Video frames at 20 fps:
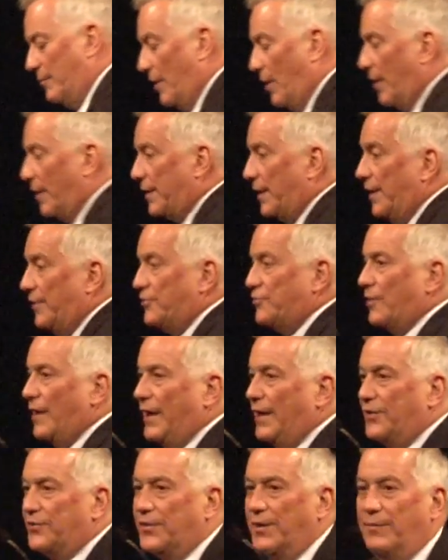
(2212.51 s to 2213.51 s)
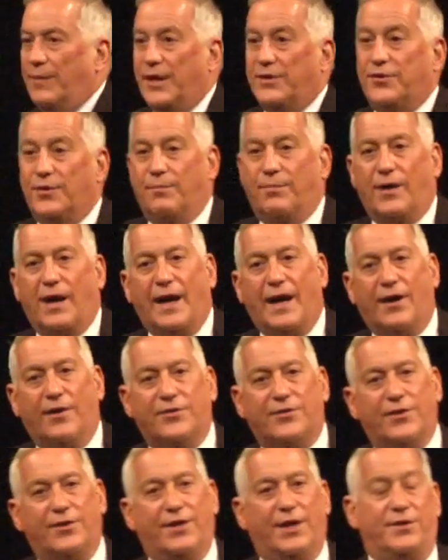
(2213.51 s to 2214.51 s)
Mark Andreessen makes a
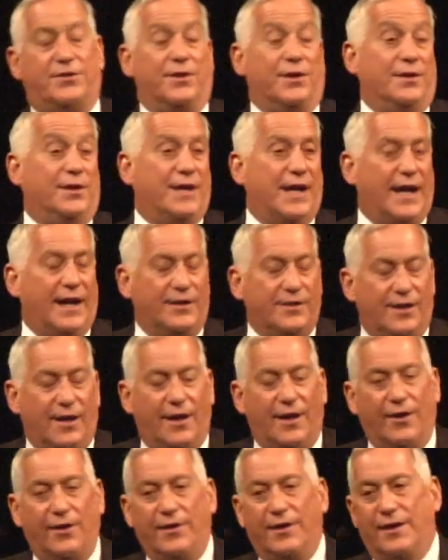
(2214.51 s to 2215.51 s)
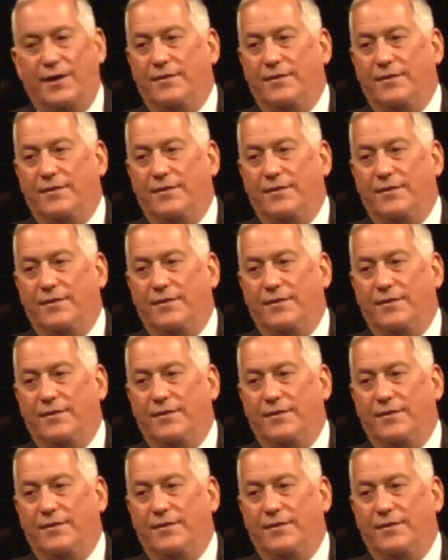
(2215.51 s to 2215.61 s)
browser that you can download